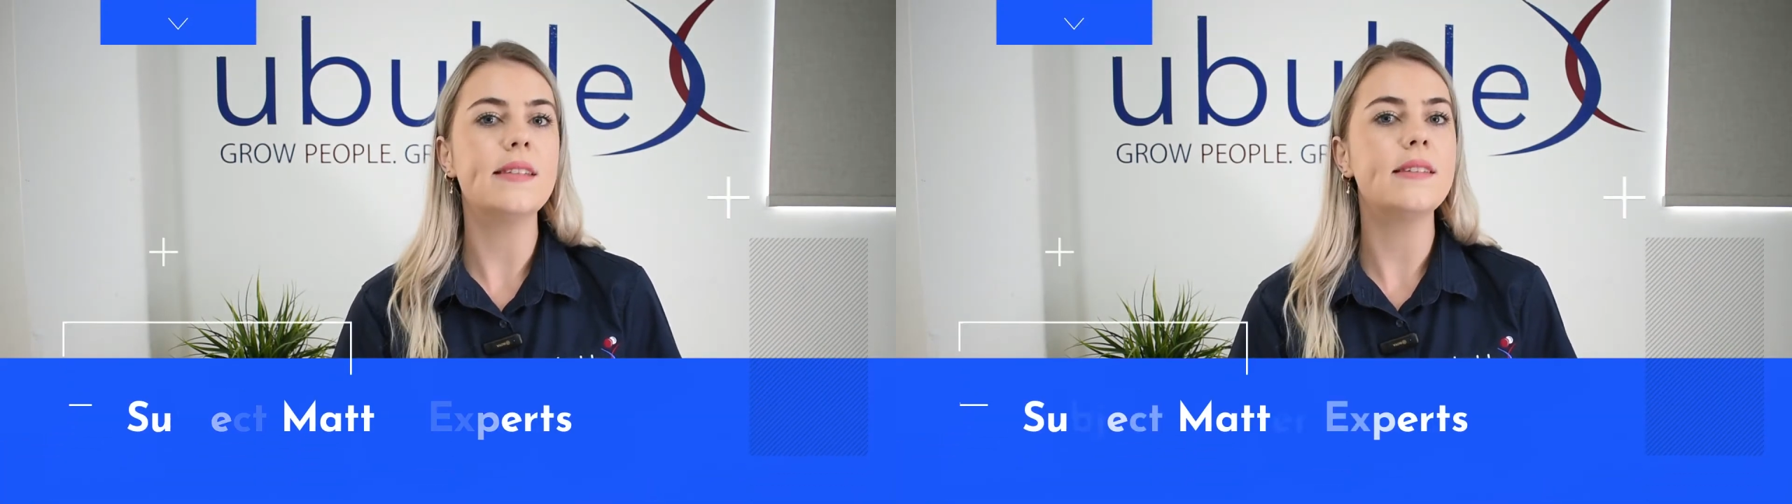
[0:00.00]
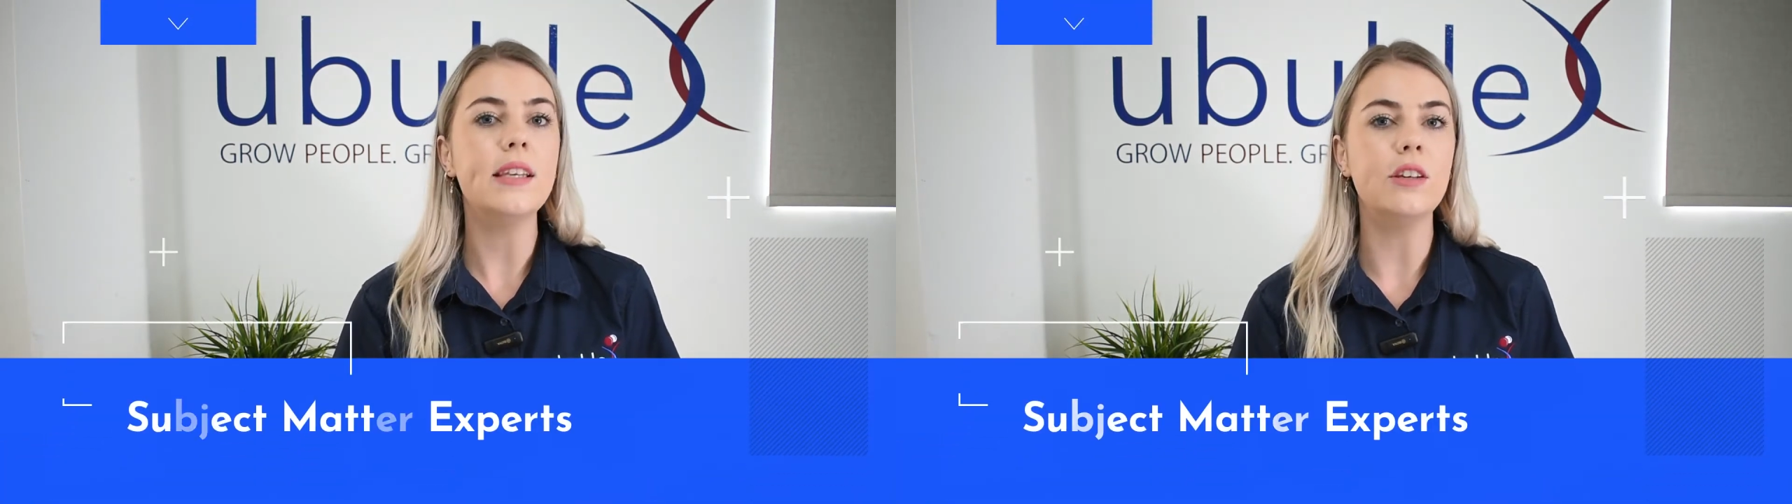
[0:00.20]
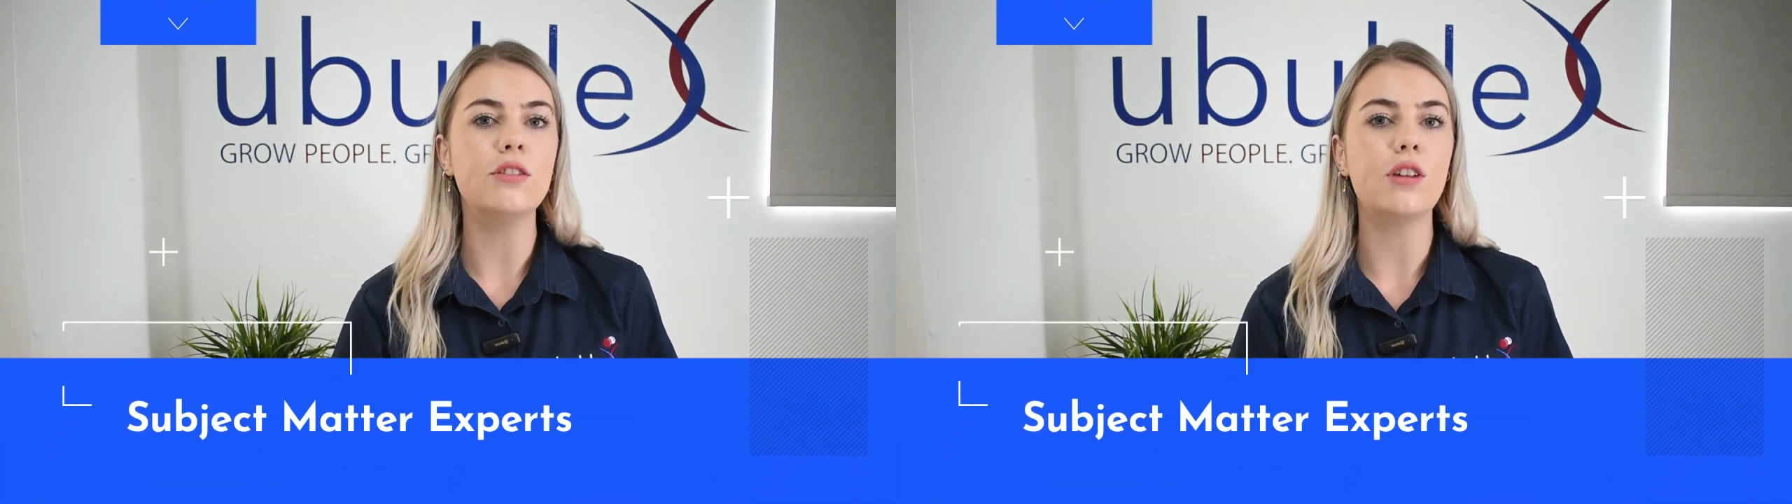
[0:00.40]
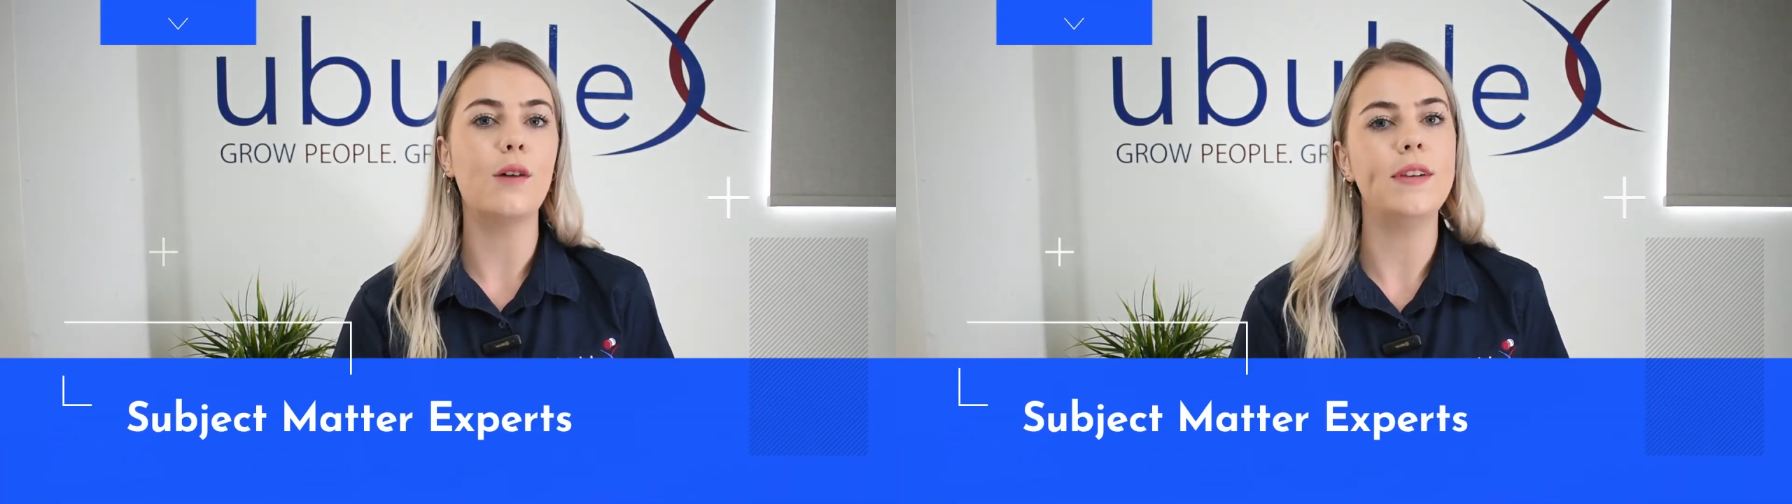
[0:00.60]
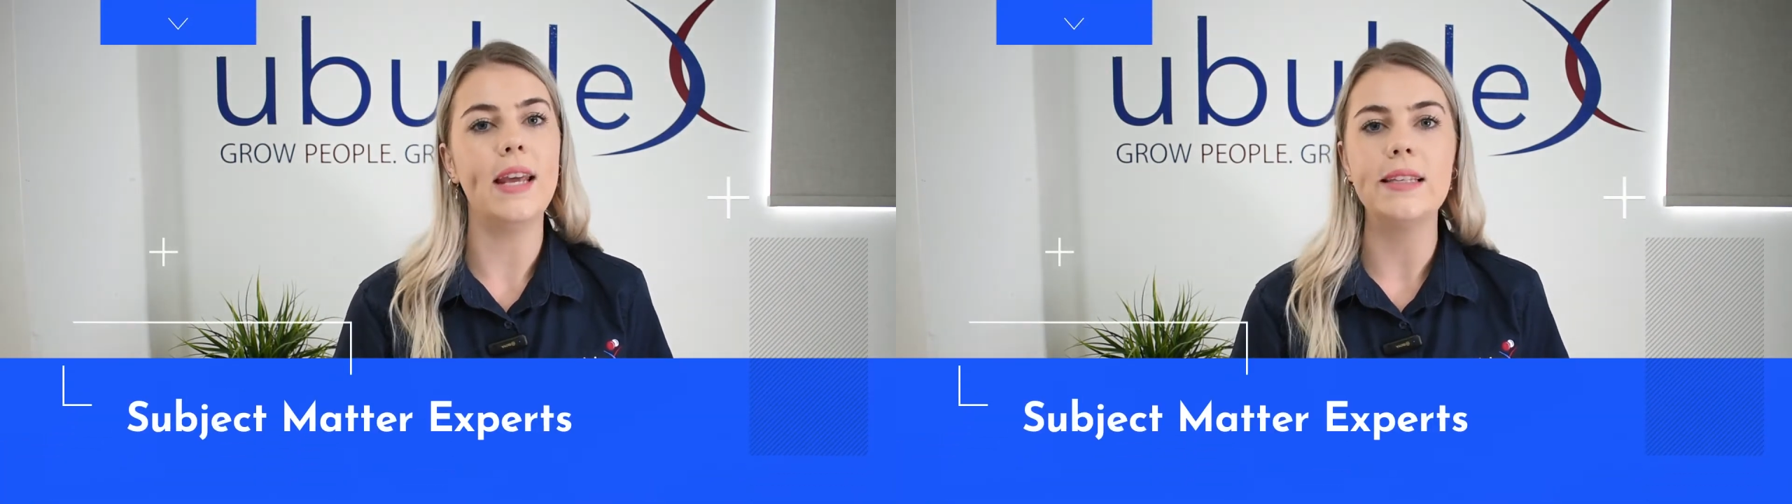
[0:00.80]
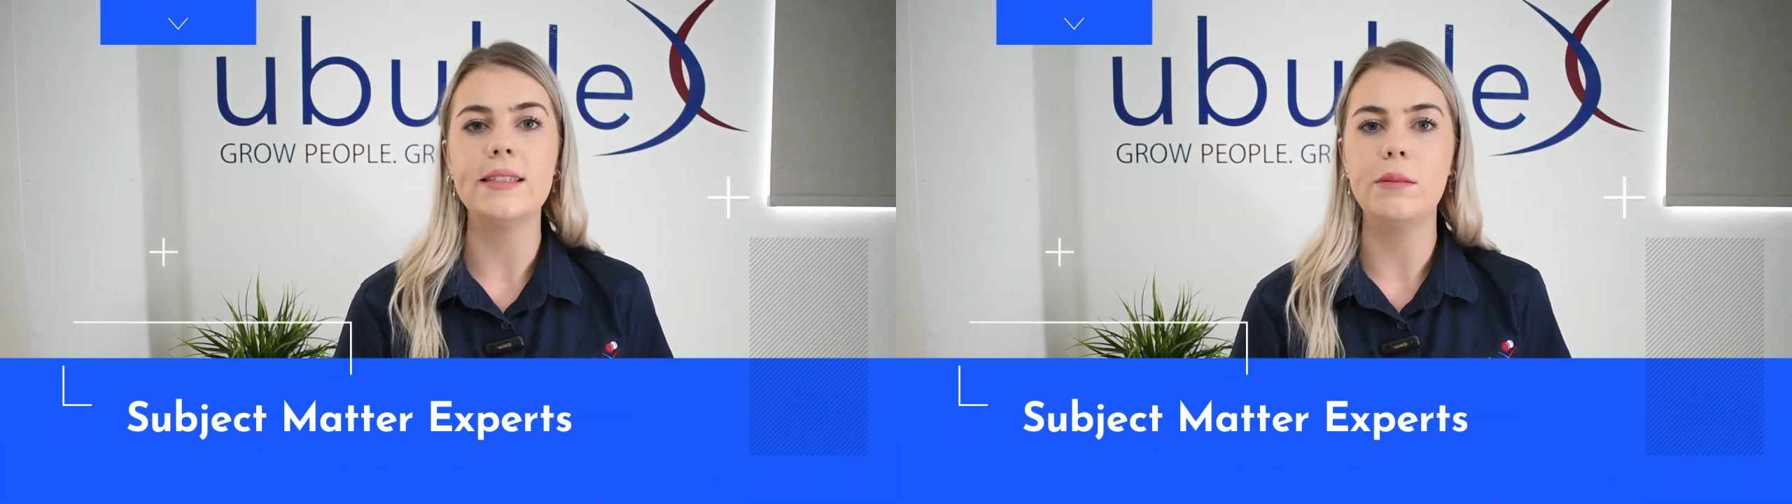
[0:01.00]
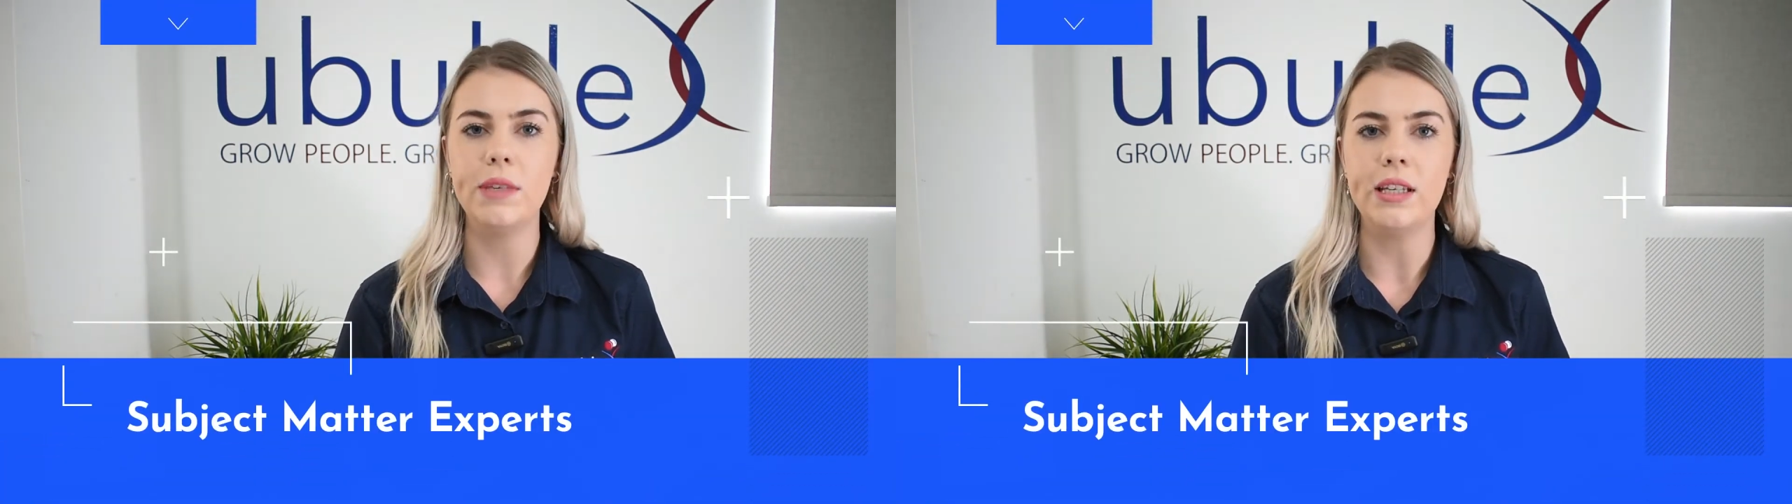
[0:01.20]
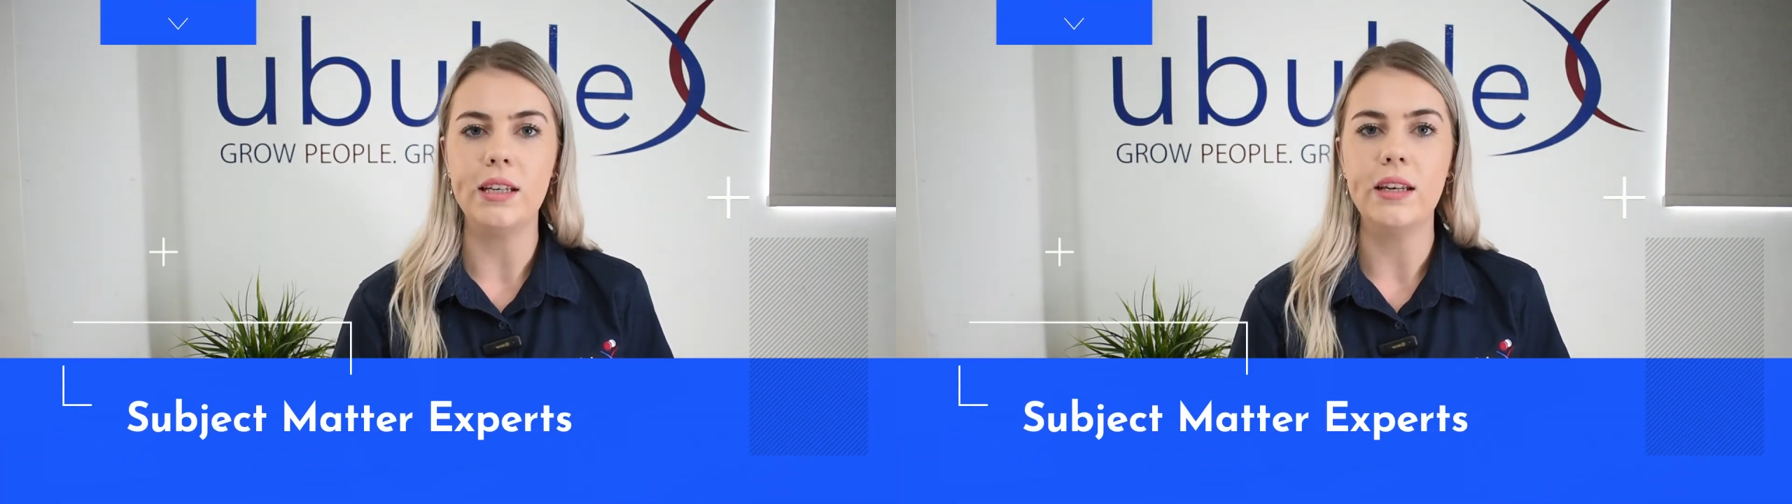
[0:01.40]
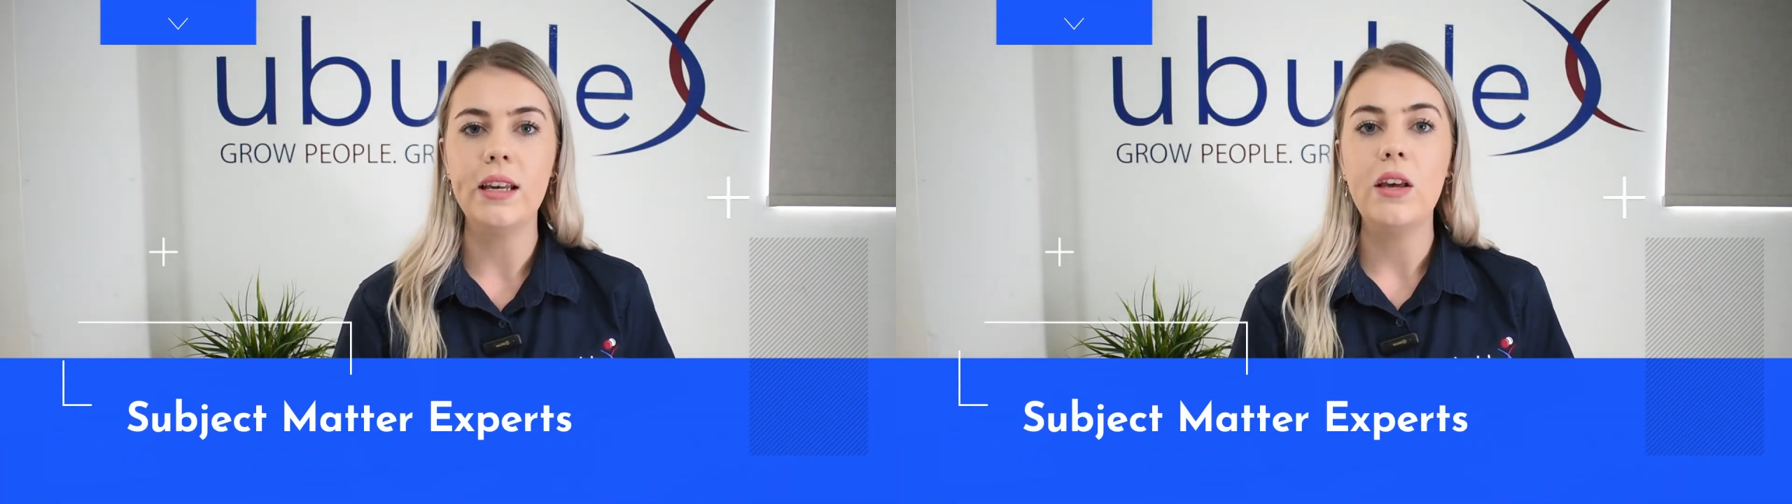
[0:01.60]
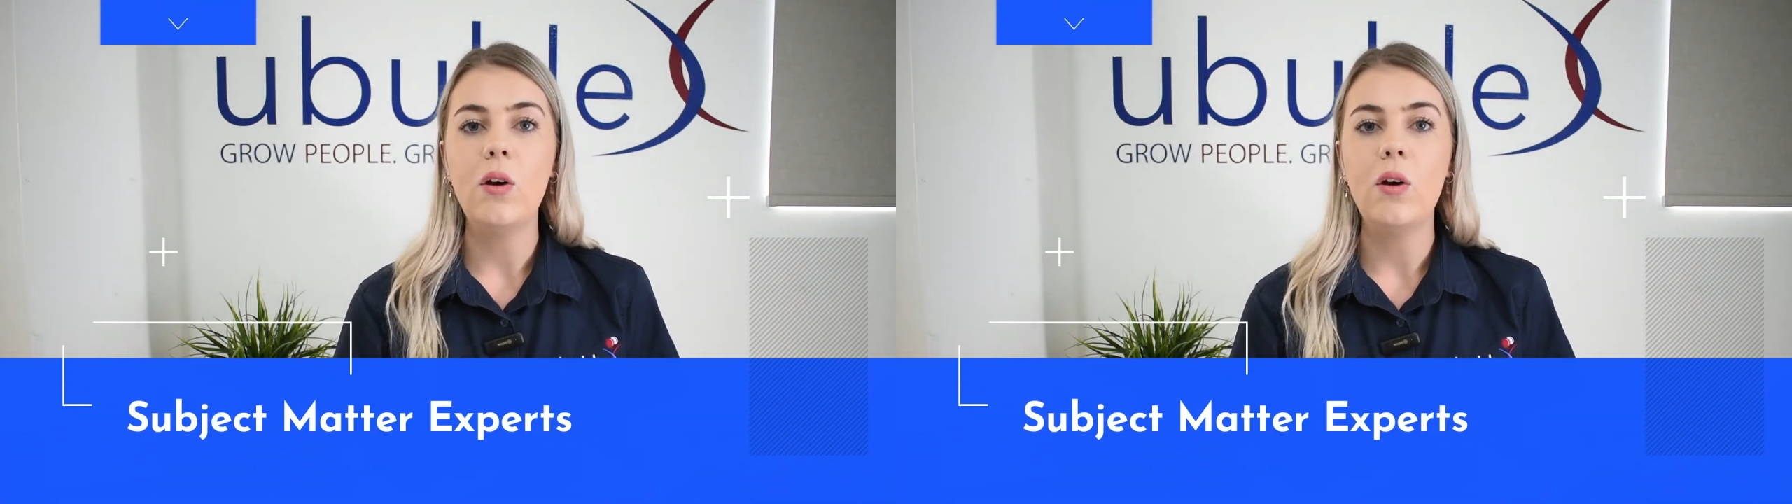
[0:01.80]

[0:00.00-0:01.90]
is the use of an SME,